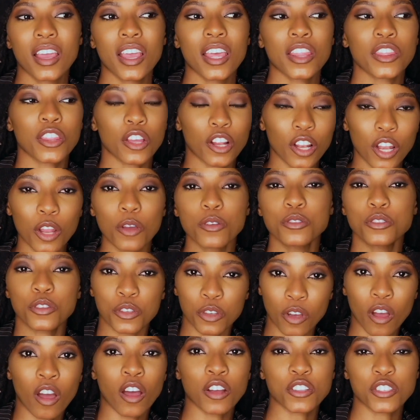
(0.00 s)
the closer
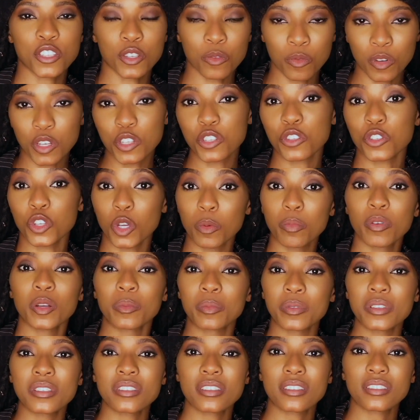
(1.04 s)
you are to reaching your
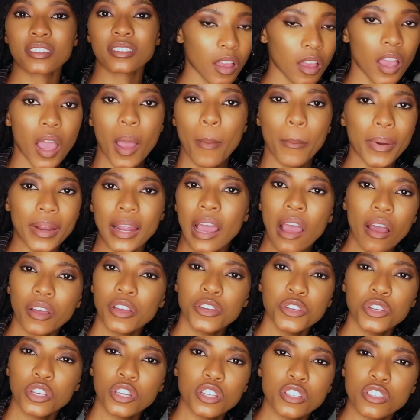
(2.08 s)
purpose. But how
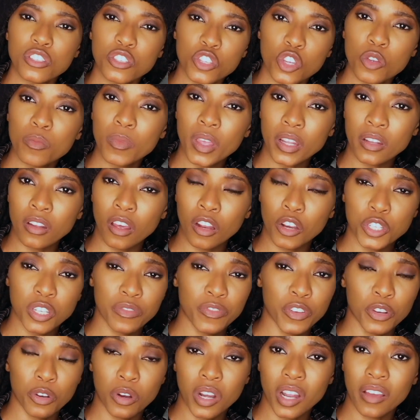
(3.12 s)
can you consume that knowledge if
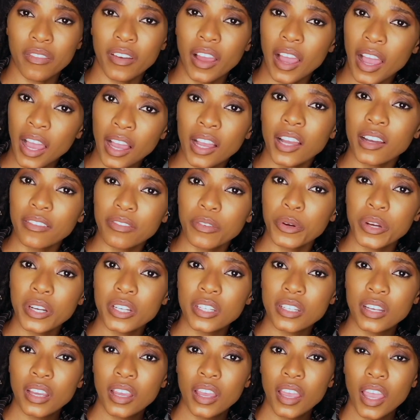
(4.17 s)
you don't have a hunger for it?
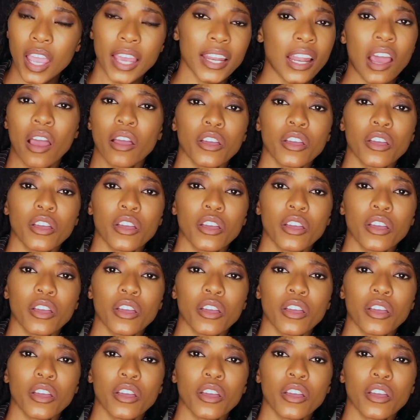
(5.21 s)
And how